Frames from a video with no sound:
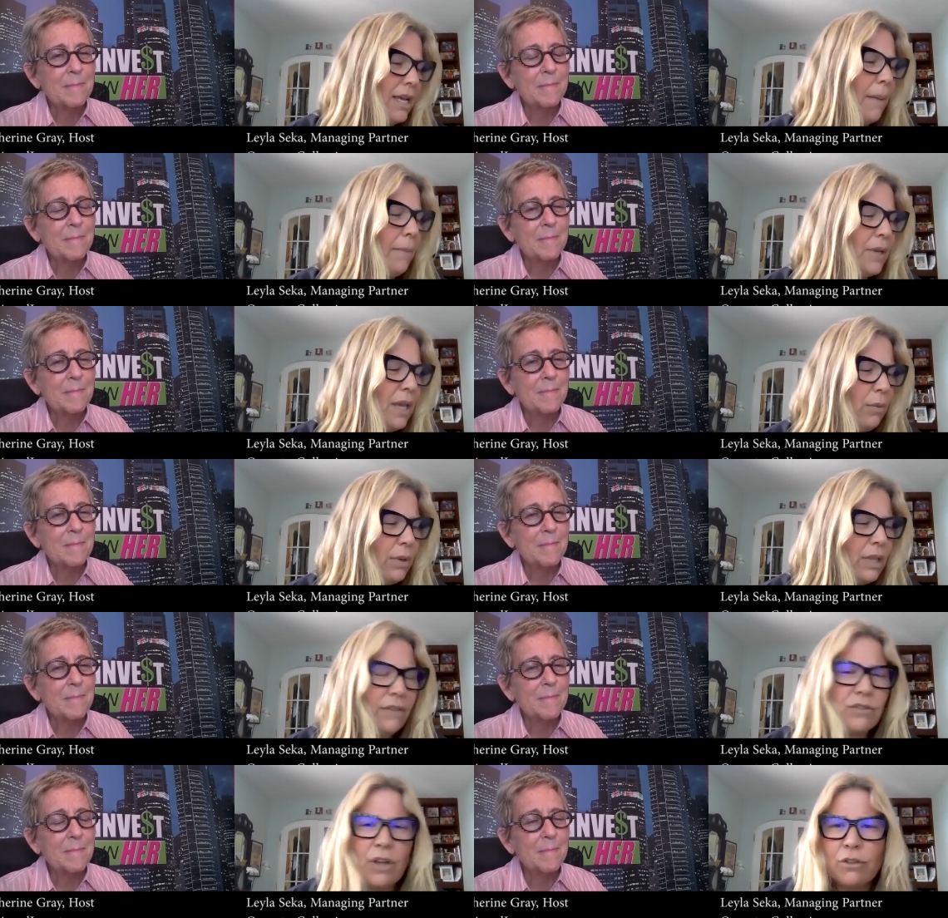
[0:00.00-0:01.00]
Speaker 1: company and we
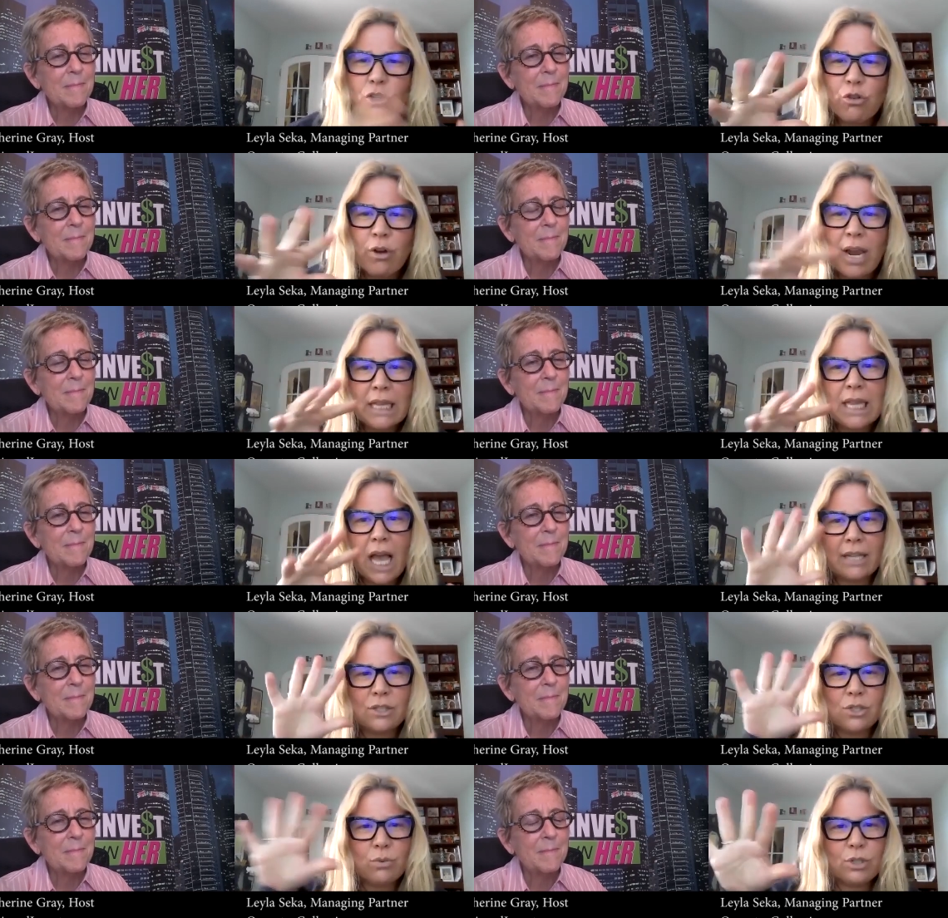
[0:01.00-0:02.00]
lived on the train
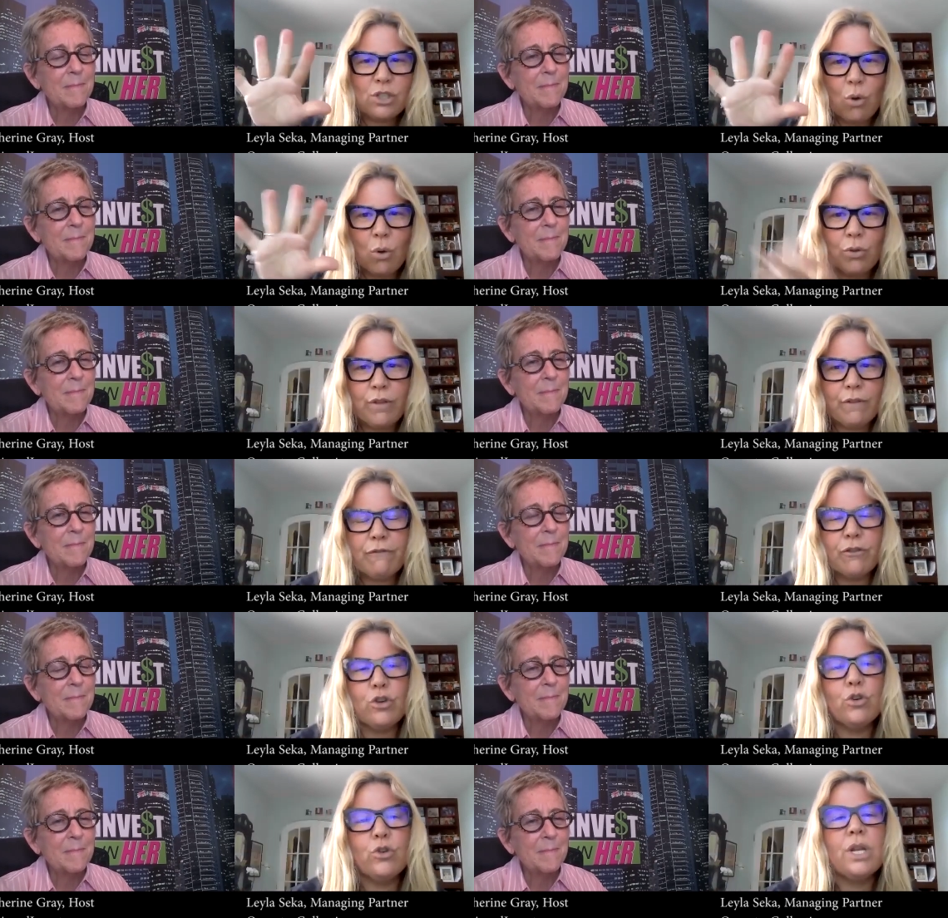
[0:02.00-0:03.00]
line. So we sold the
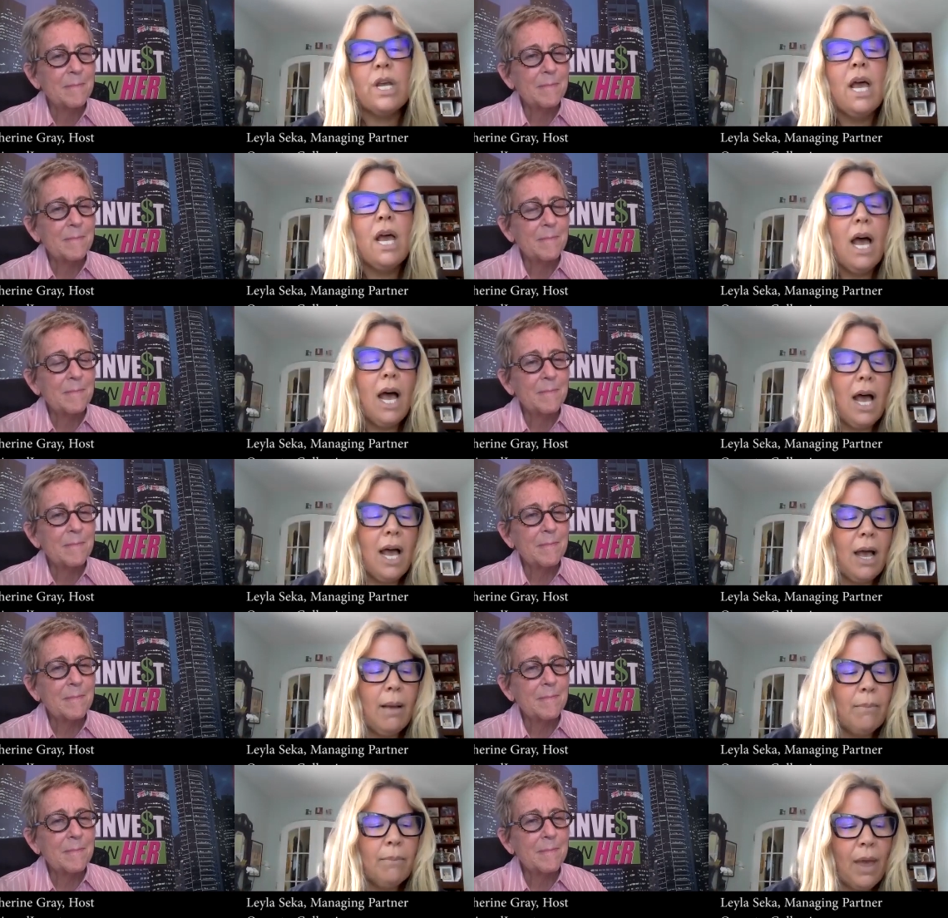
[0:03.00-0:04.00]
food
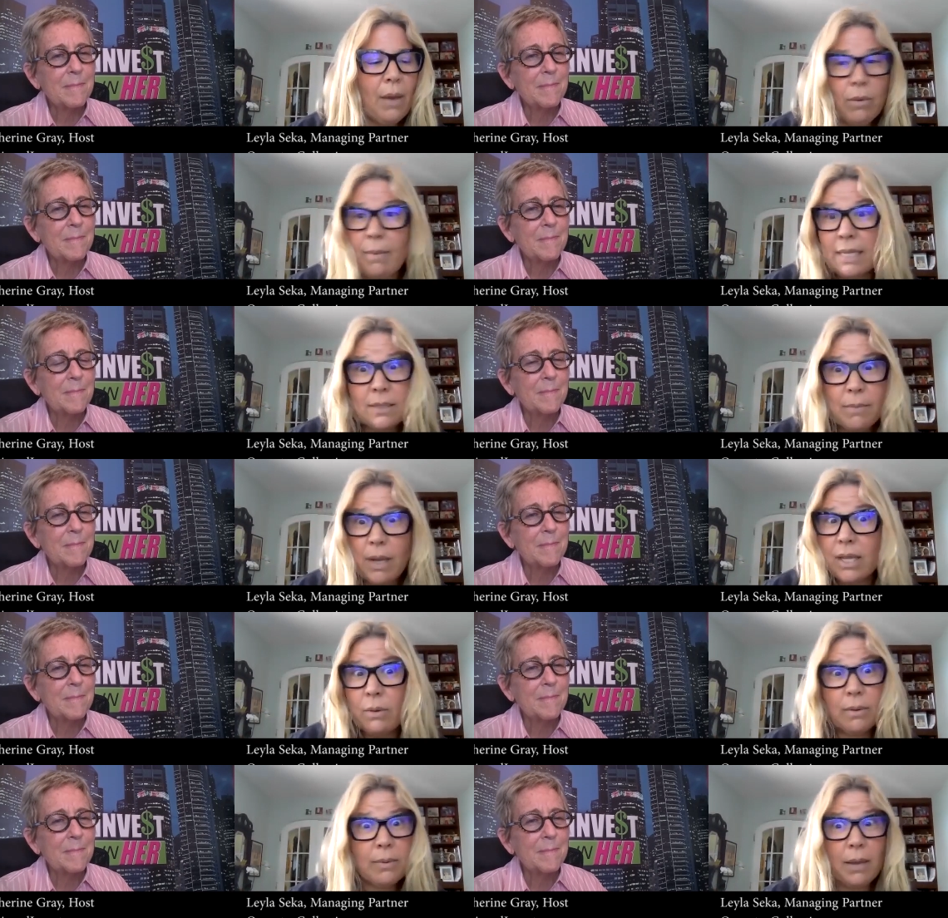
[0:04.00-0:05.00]
um, and we made some
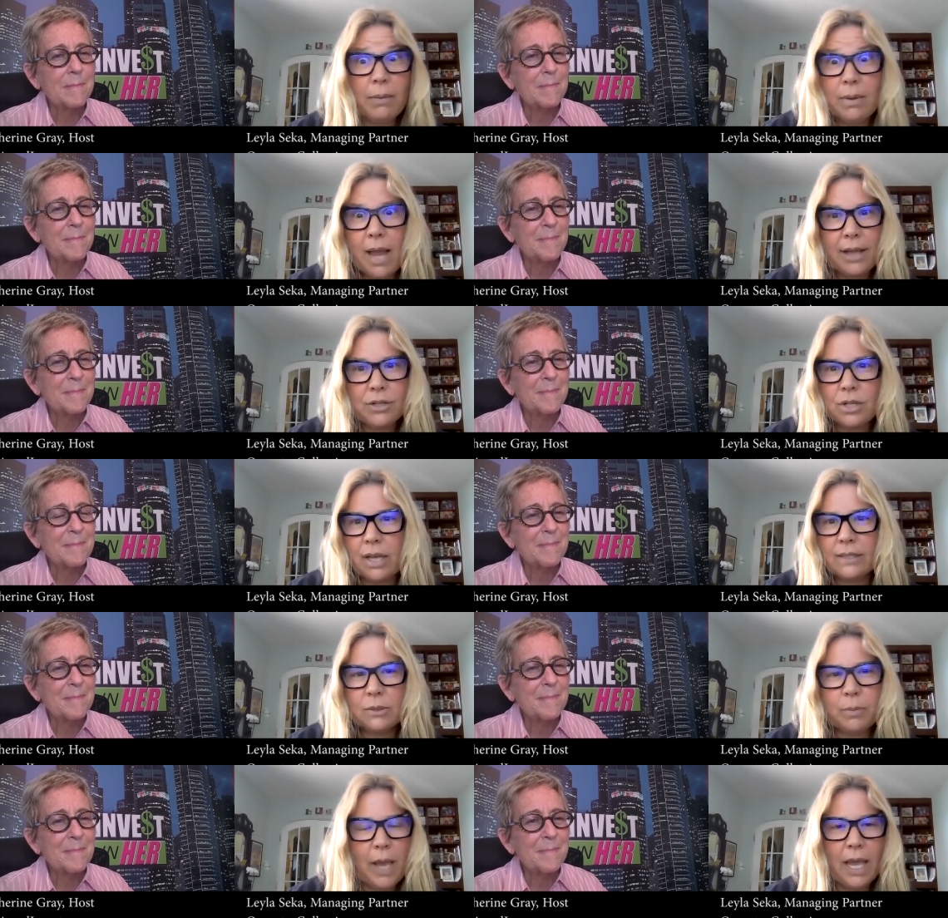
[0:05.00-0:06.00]
money. We became a
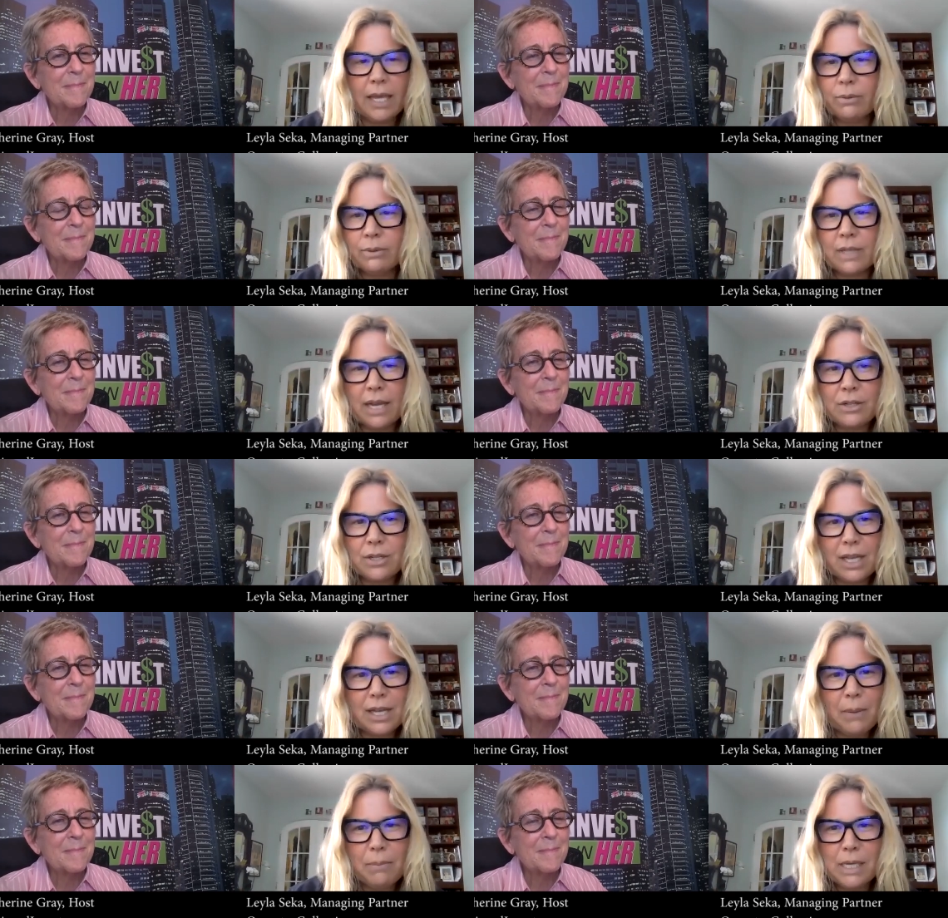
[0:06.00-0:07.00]
nationalized bank. It was actually
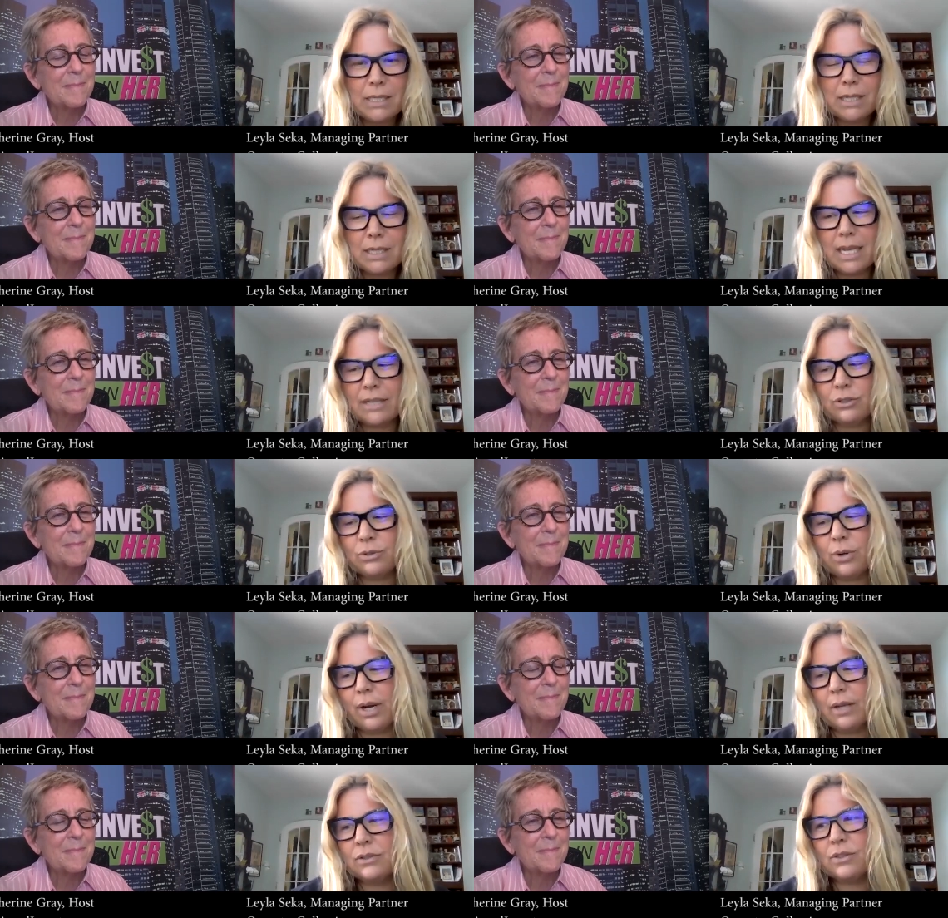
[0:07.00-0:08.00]
like a big success
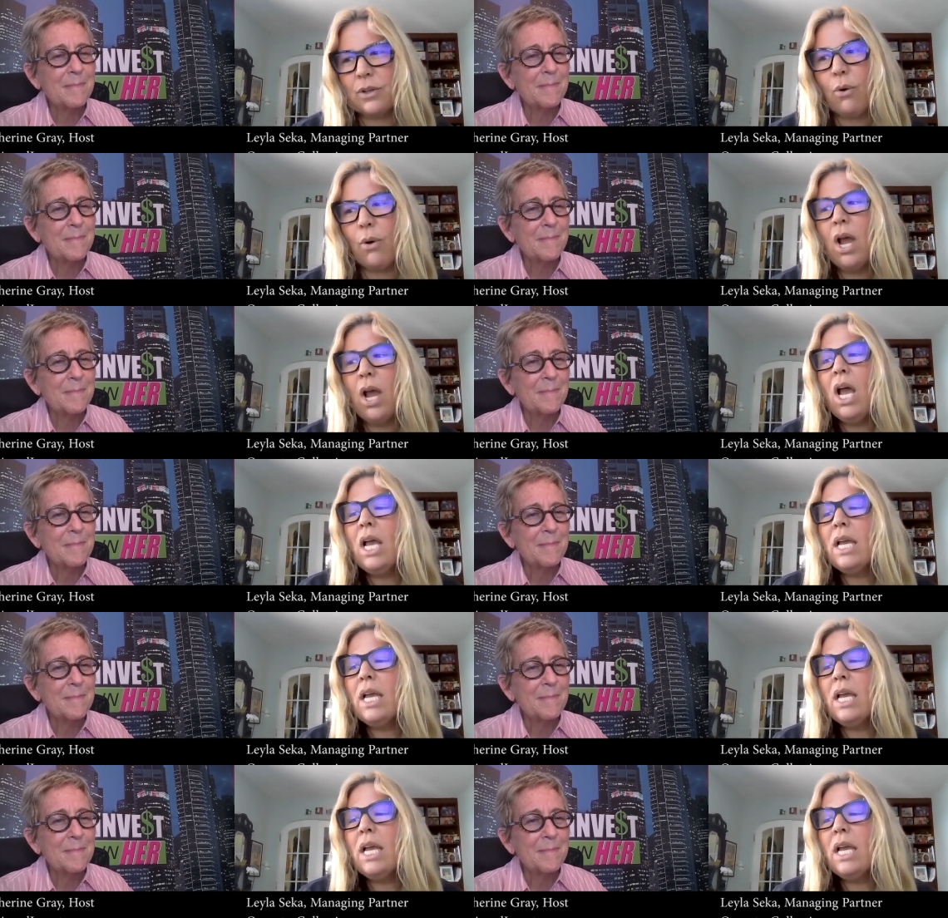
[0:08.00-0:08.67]
story. So